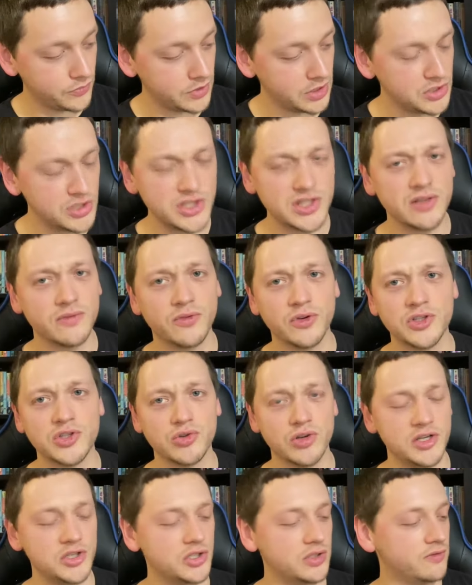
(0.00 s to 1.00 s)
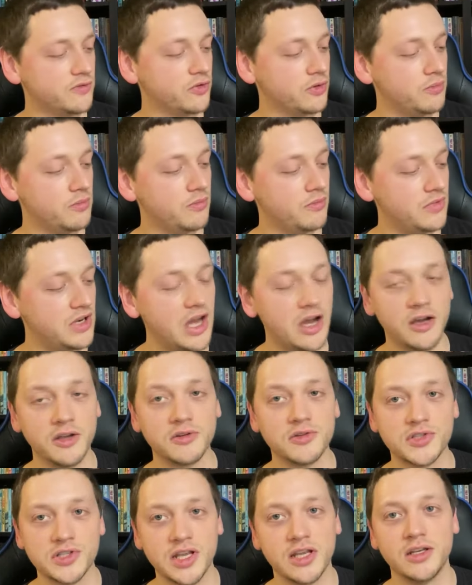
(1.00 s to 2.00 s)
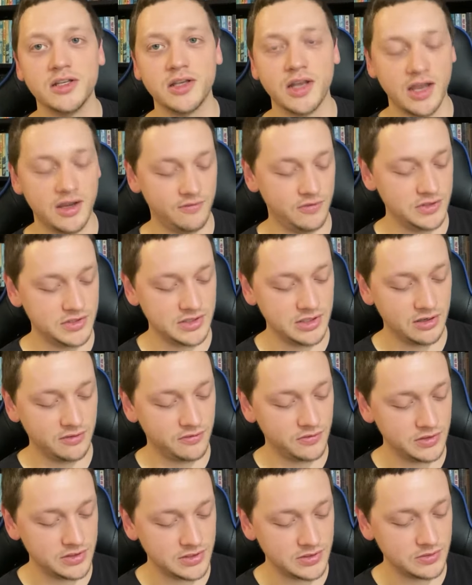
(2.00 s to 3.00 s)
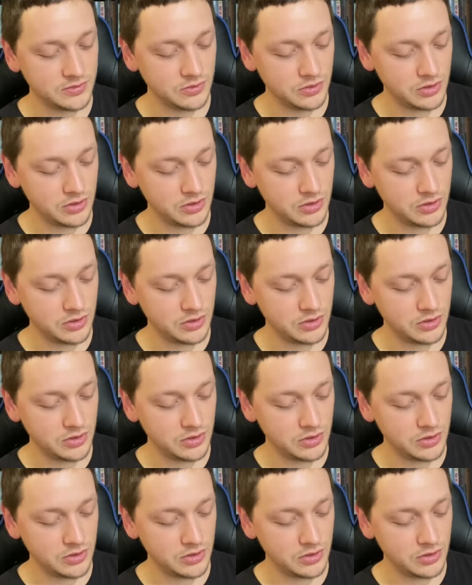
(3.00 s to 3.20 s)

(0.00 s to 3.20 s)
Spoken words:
Just the frustration from not understanding half the stuff is